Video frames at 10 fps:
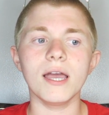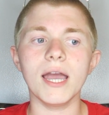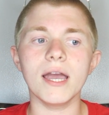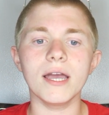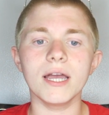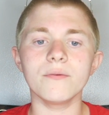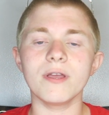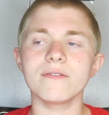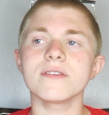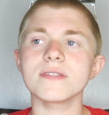And we
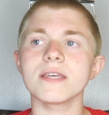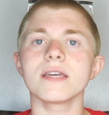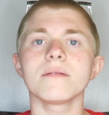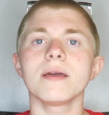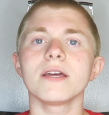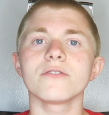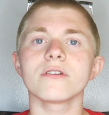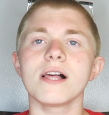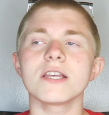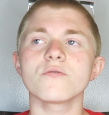had this thing in Mandarin
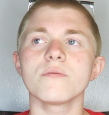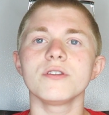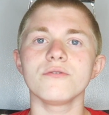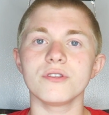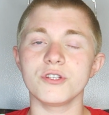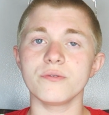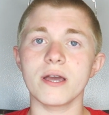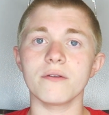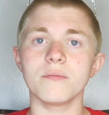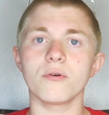class where we do the do
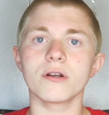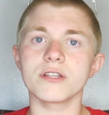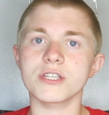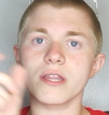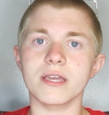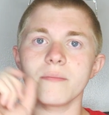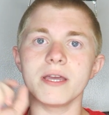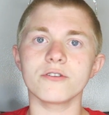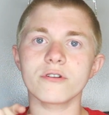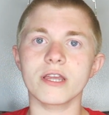now on the board and like
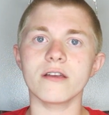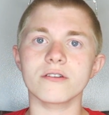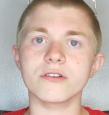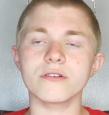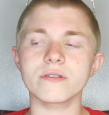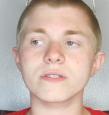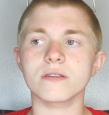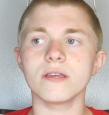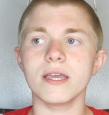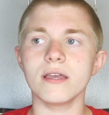Mandarin characters
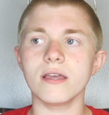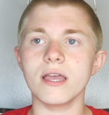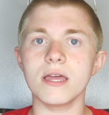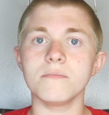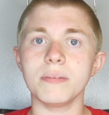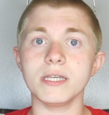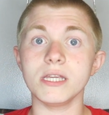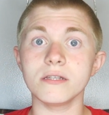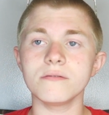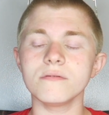and
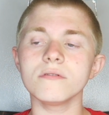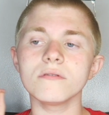pinyin.